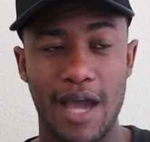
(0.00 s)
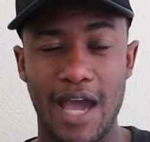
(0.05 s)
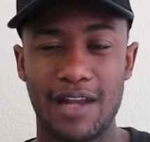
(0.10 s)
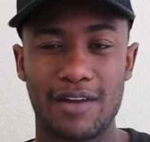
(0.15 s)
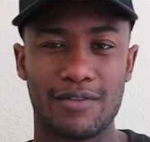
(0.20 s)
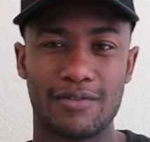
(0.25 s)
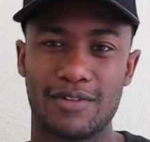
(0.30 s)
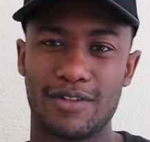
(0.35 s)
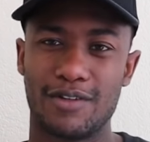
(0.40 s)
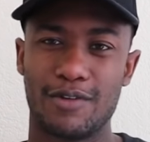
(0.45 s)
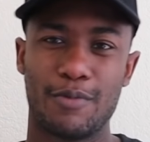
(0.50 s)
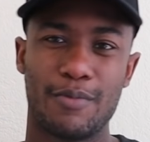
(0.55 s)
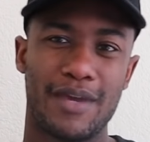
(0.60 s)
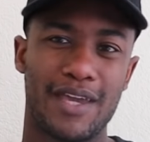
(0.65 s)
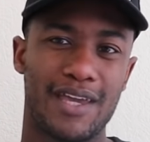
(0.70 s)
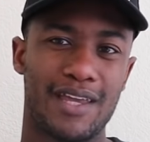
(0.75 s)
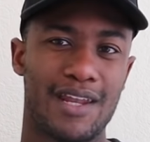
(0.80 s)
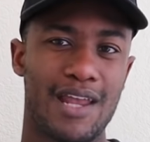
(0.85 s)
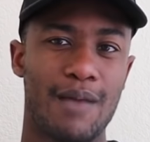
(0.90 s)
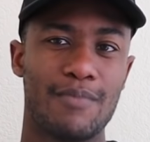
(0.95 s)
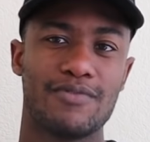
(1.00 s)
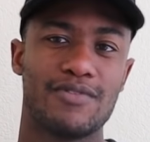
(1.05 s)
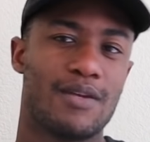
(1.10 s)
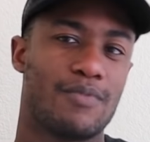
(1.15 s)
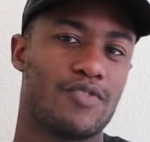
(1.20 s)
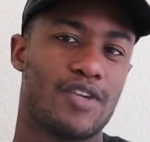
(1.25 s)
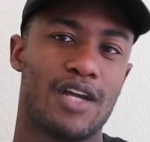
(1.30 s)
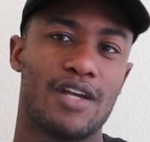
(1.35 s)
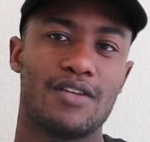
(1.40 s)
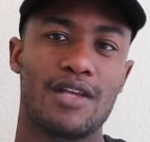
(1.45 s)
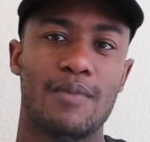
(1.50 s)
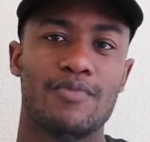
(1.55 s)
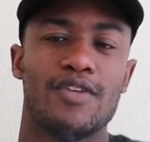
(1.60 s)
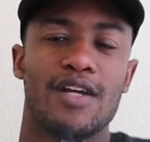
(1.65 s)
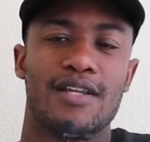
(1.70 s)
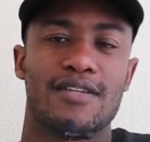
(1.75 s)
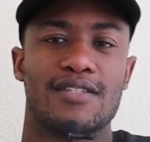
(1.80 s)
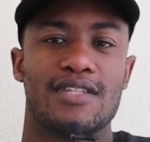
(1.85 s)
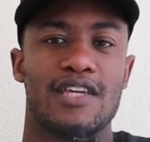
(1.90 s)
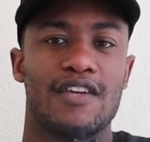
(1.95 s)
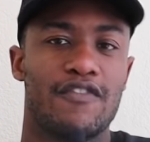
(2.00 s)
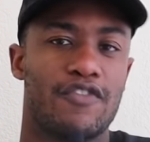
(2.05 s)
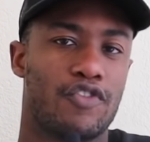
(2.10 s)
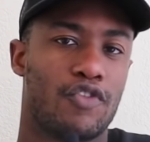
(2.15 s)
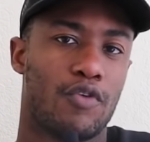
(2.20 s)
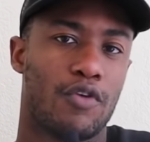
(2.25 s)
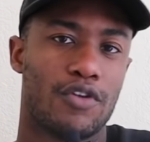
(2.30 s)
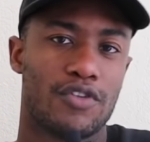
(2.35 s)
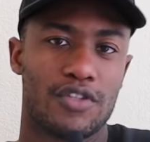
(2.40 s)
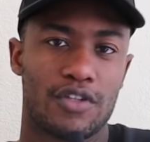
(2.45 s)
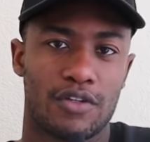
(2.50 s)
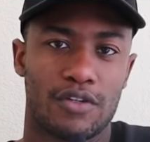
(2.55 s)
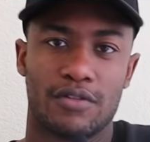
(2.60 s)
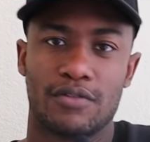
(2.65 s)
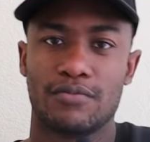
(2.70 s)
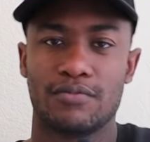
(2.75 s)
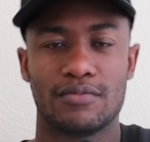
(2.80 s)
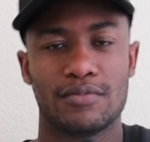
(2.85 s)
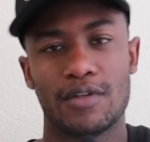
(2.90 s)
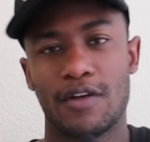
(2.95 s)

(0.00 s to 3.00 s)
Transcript: I don't know, man. I'm trying to see if shorts are